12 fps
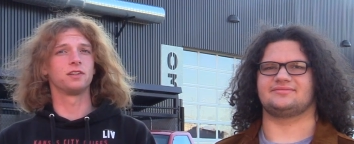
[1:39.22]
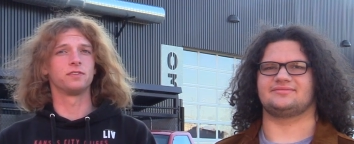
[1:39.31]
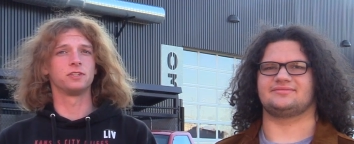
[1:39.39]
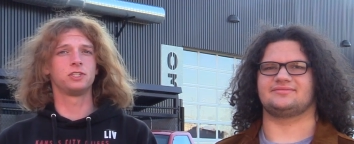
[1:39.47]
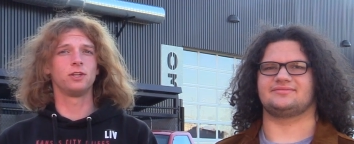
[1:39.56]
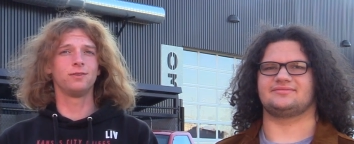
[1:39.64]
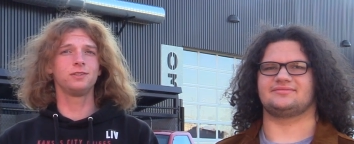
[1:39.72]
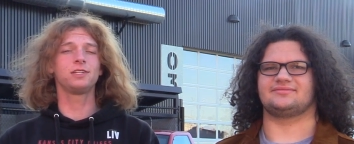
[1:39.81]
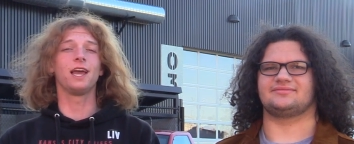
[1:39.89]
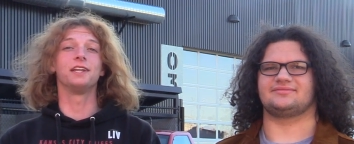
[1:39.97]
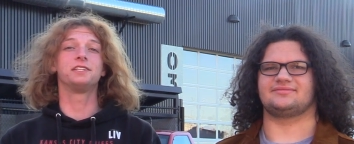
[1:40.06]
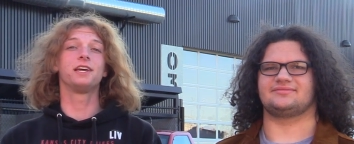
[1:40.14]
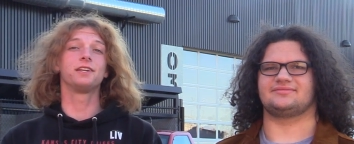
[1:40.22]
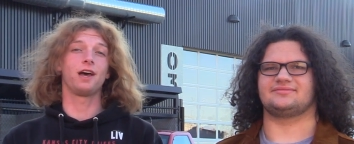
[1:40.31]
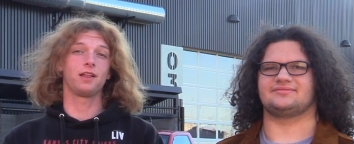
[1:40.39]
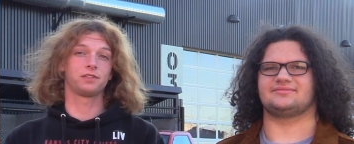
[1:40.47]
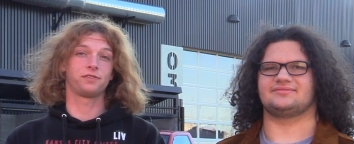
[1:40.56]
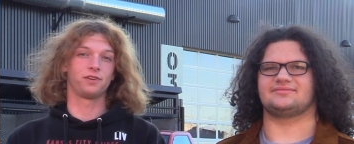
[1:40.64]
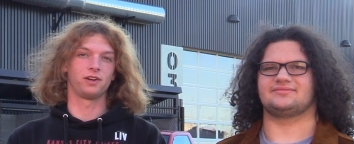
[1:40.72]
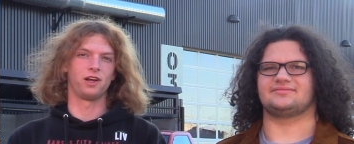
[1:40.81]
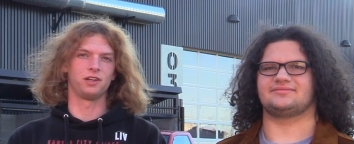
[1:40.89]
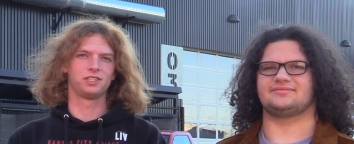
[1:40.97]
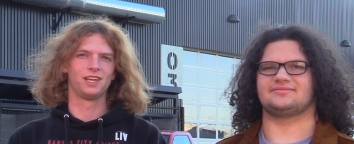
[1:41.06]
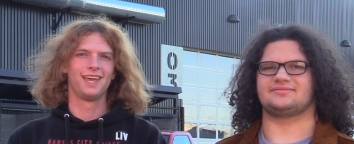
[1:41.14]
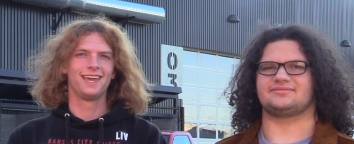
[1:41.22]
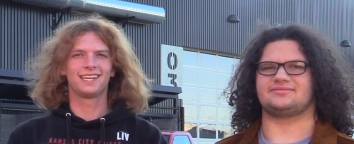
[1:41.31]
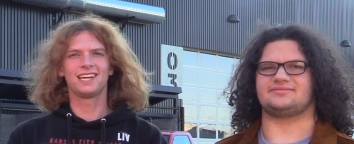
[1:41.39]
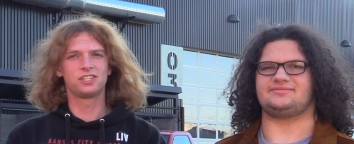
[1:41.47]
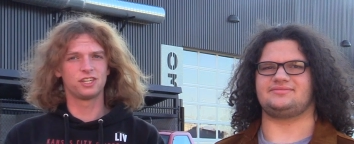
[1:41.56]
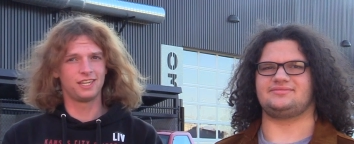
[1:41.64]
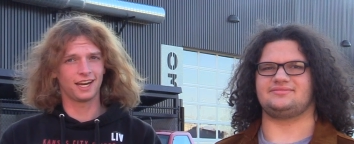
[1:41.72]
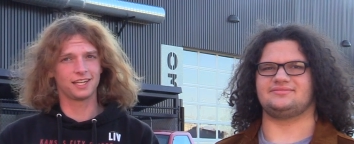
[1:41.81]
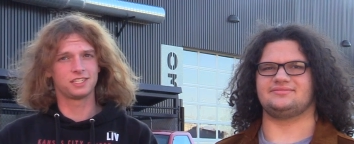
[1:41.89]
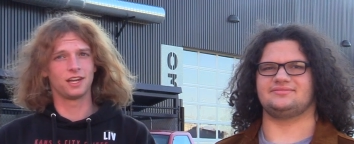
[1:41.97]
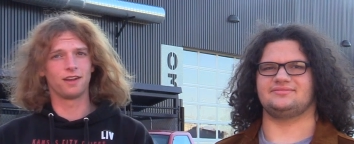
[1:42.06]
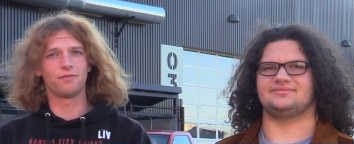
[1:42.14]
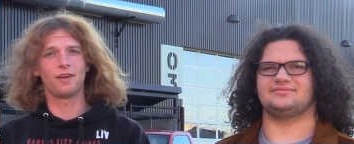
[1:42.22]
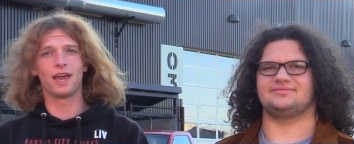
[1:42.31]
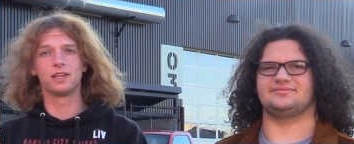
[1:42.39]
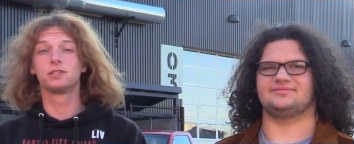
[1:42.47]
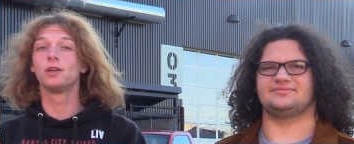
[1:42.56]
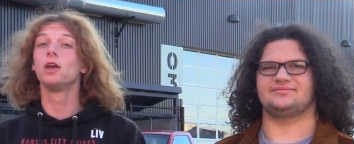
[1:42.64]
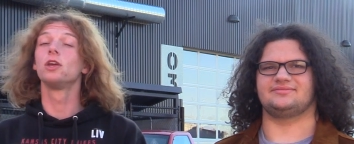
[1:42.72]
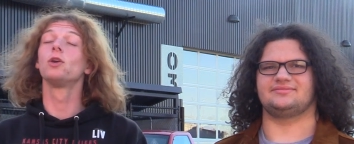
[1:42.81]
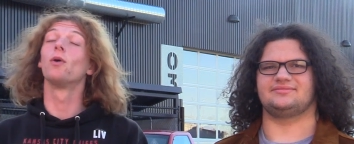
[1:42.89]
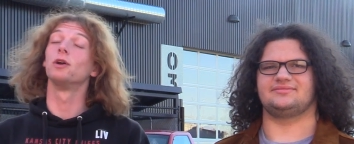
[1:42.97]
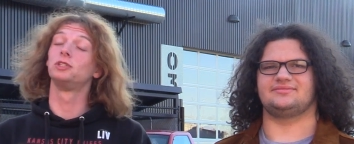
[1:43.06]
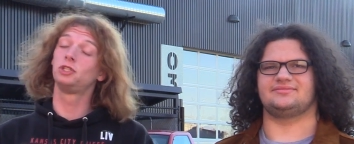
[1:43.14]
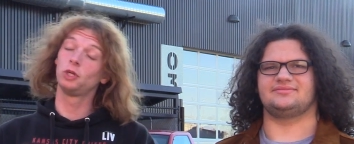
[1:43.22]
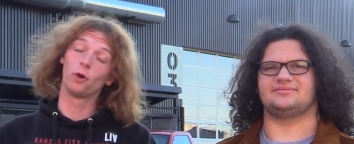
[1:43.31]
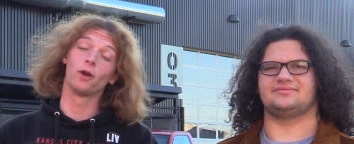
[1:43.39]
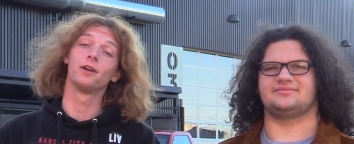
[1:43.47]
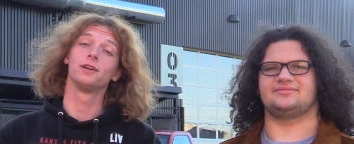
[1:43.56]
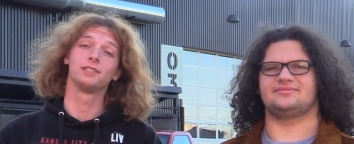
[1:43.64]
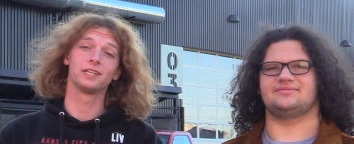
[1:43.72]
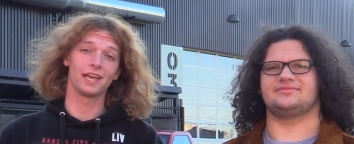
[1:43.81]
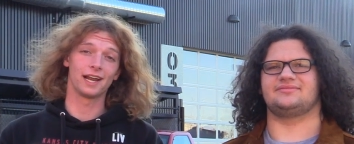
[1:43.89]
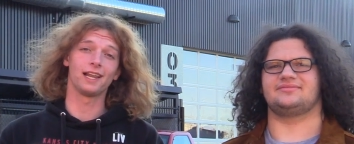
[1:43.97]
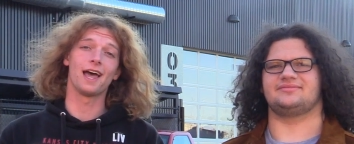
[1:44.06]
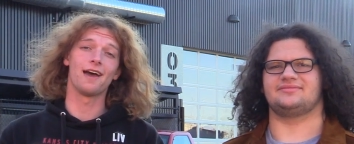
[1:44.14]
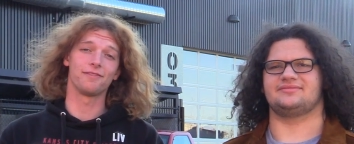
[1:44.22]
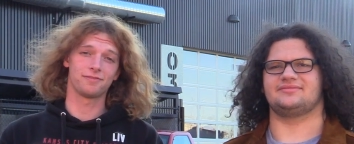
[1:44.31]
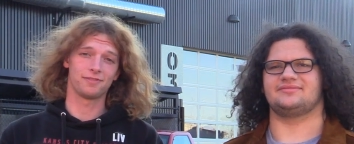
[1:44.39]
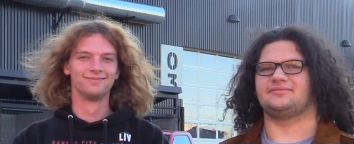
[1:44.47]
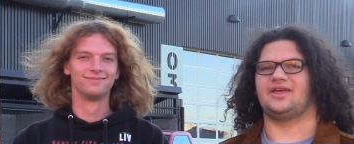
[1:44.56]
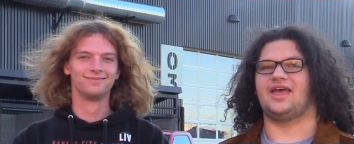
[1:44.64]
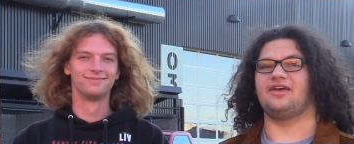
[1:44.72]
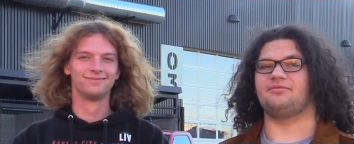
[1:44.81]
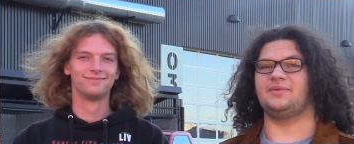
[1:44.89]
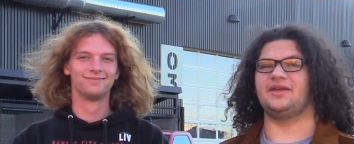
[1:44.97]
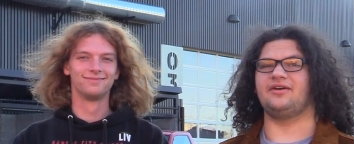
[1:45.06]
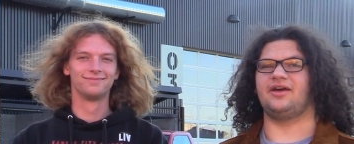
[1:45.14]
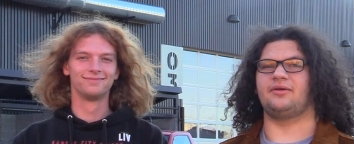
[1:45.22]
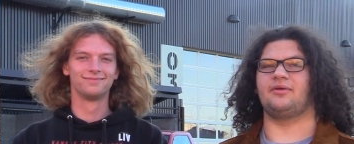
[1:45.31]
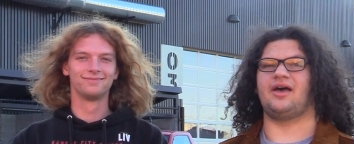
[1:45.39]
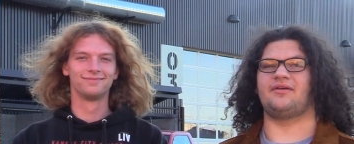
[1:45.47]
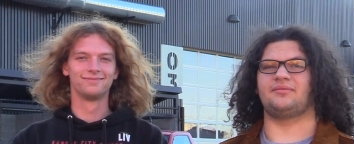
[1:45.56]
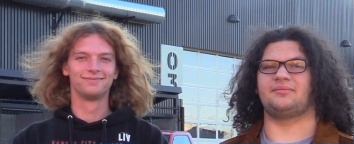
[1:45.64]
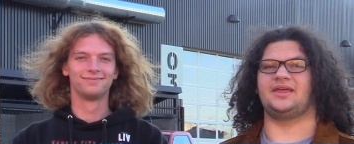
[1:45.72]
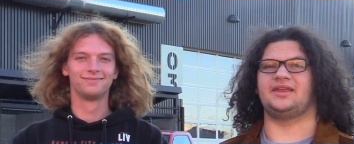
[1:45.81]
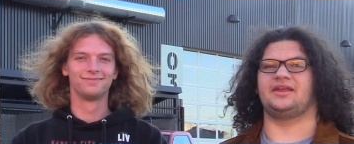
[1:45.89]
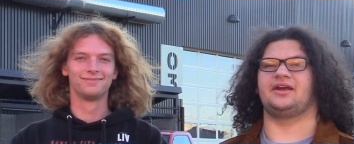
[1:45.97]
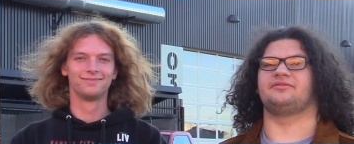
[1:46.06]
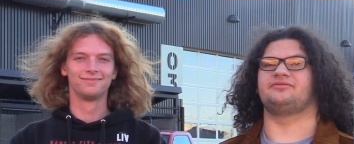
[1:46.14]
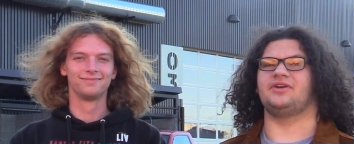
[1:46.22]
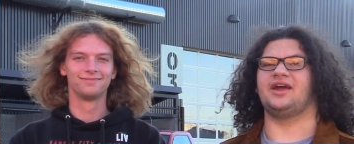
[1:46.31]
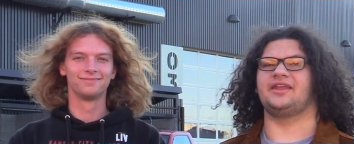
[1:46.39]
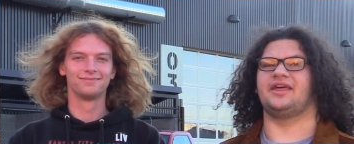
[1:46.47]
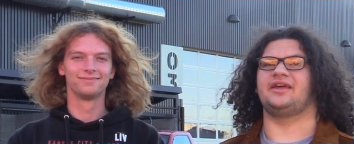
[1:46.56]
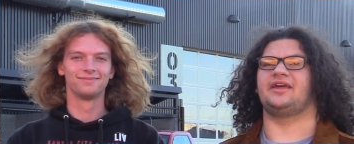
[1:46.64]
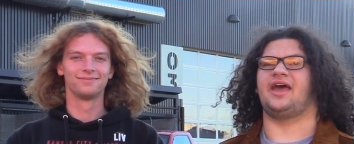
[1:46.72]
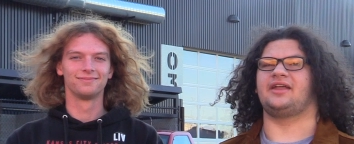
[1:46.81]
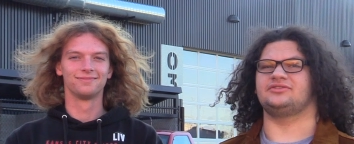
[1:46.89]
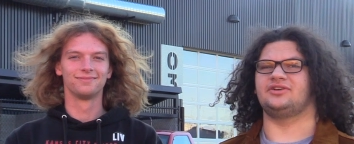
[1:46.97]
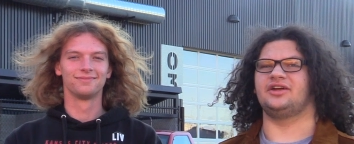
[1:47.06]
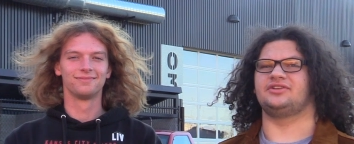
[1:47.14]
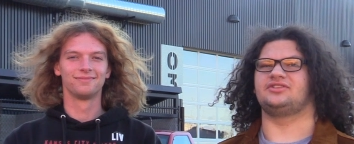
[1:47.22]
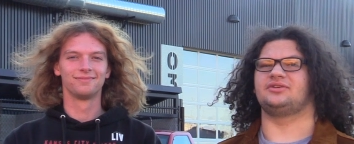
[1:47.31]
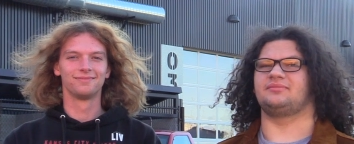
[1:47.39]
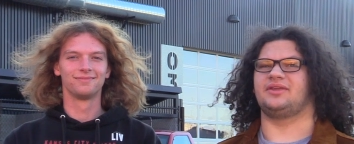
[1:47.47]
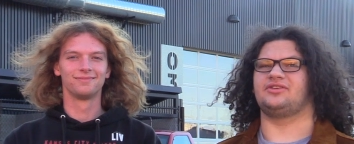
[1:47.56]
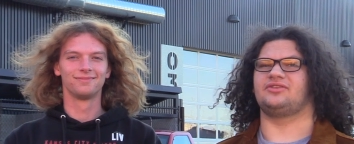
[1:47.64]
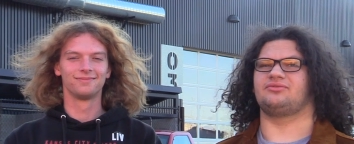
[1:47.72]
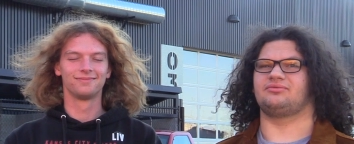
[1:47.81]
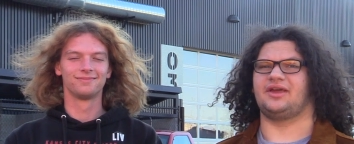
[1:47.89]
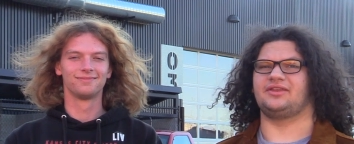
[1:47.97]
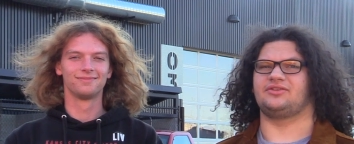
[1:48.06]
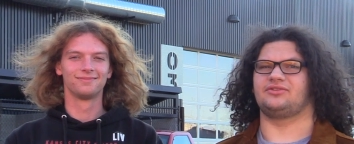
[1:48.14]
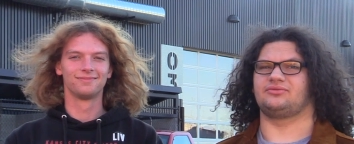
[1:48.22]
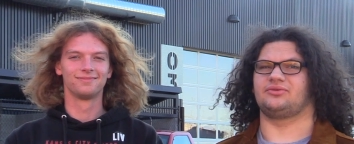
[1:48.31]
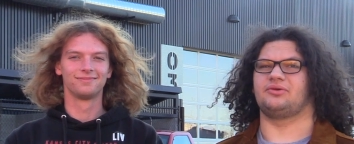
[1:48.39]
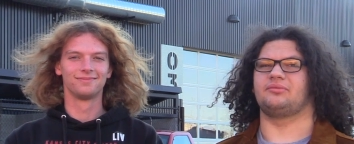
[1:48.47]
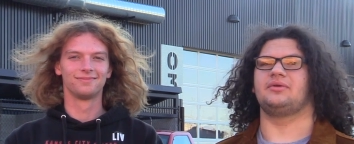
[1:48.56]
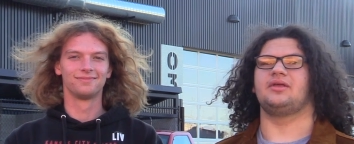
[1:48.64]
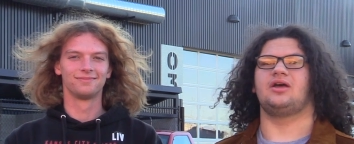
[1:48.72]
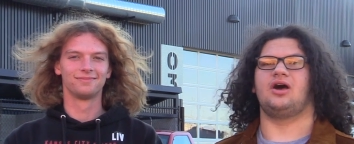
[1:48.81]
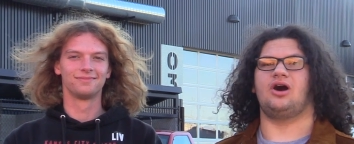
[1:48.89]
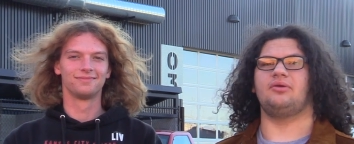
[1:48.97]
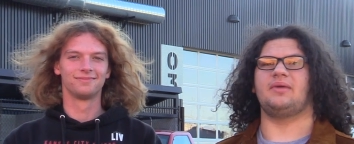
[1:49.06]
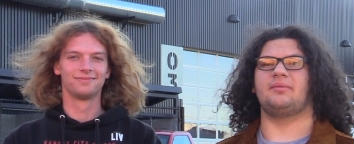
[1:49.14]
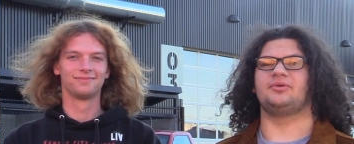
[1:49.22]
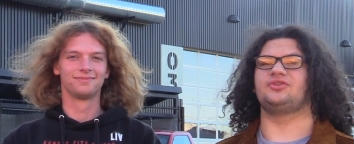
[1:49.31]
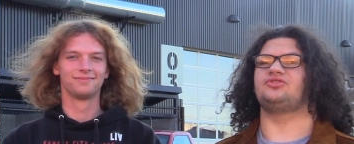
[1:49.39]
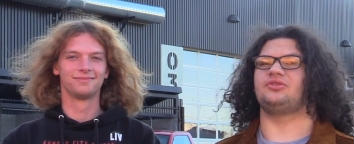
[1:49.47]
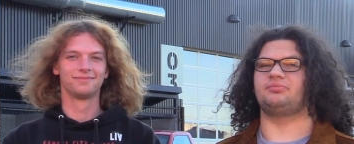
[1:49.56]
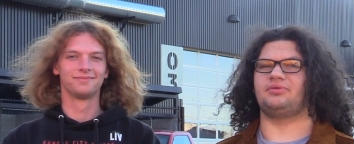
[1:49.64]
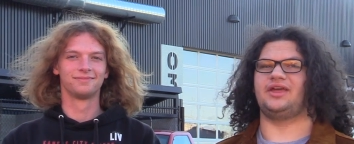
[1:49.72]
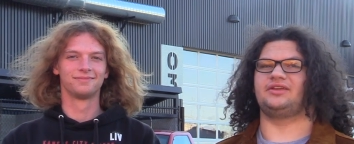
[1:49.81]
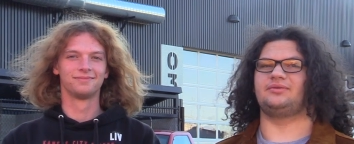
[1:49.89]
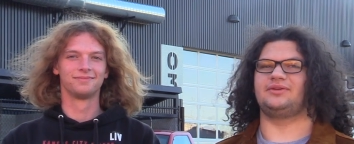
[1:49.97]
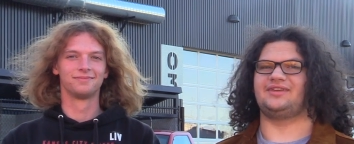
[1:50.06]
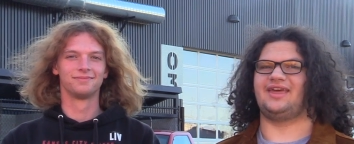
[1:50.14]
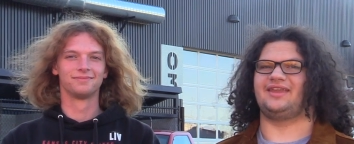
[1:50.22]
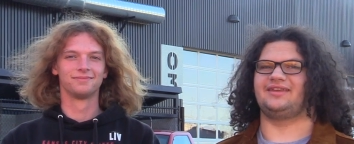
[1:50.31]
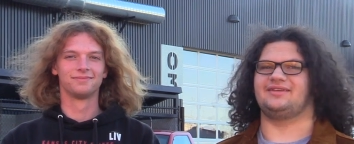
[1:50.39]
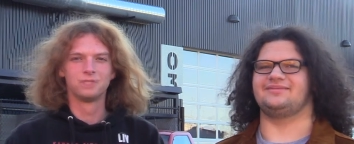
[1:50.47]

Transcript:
Speaker 1: for students and $10 for adults. Get your tickets in advance. You are sure to get a laugh.
Speaker 2: FBLA will have a meeting on Friday at lunch in Mrs. Rice's room. All members should plan to attend.